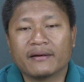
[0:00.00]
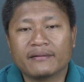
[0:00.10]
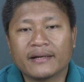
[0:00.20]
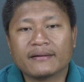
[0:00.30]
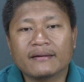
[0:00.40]

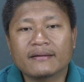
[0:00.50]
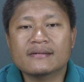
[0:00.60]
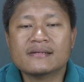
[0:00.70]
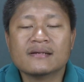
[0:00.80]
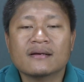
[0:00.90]
That
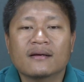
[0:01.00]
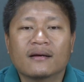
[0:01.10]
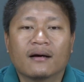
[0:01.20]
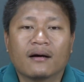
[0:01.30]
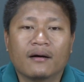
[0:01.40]
is,
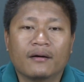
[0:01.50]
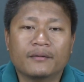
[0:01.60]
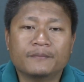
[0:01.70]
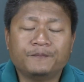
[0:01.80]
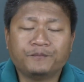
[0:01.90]

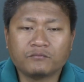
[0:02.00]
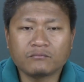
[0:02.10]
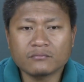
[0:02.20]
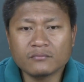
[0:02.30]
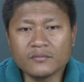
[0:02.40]

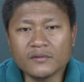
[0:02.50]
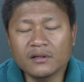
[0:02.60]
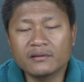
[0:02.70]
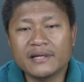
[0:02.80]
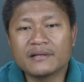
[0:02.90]

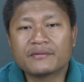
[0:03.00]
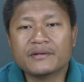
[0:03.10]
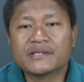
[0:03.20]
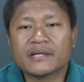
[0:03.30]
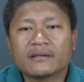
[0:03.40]
the
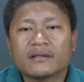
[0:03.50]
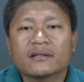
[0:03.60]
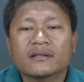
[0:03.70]
increasing